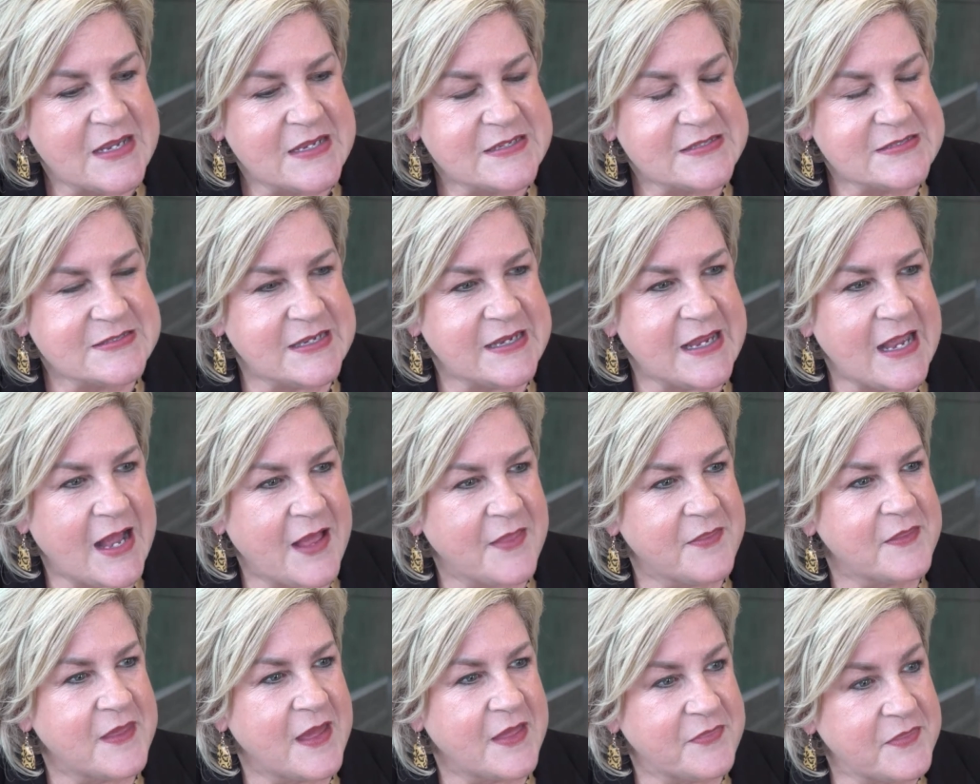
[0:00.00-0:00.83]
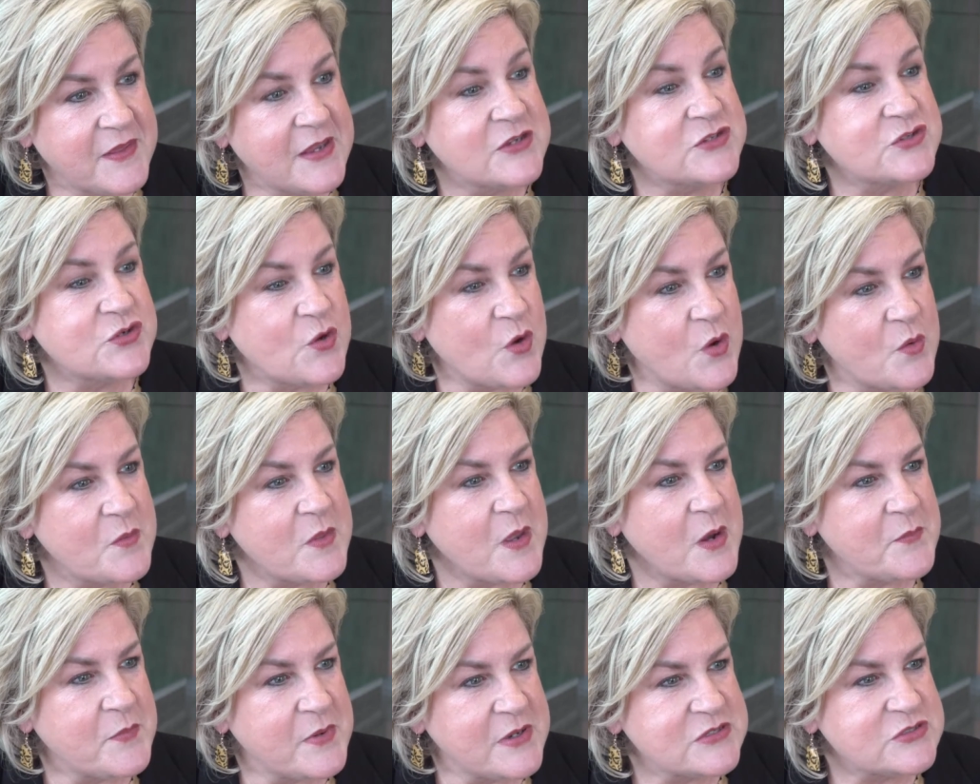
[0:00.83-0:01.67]
see how, how, things are going with
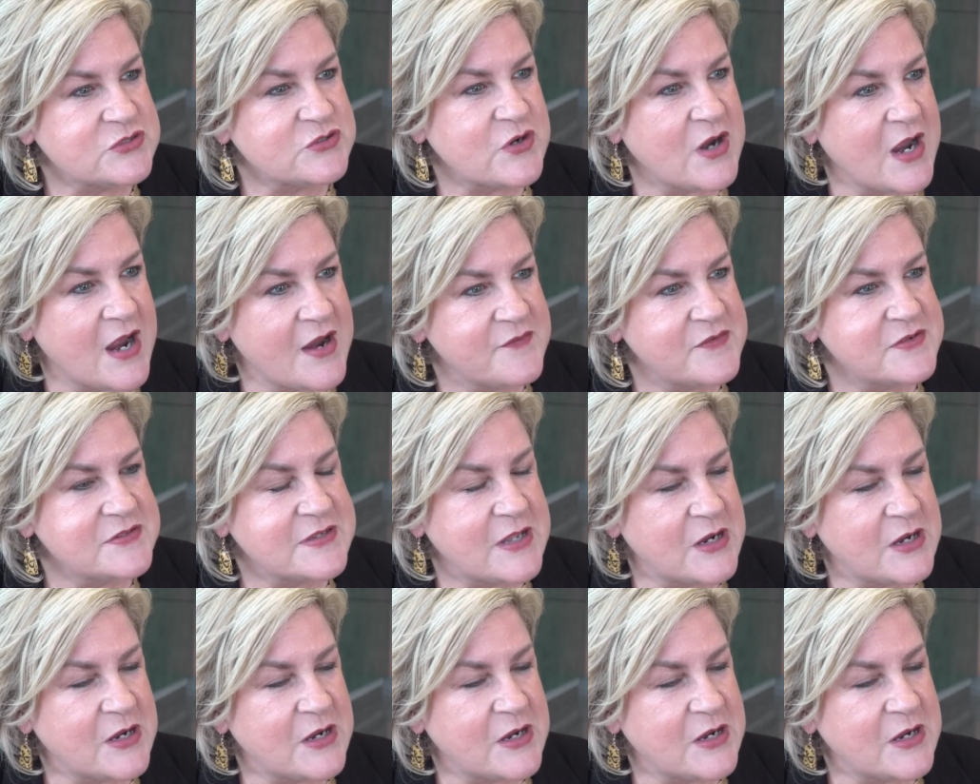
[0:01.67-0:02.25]
our bus drivers.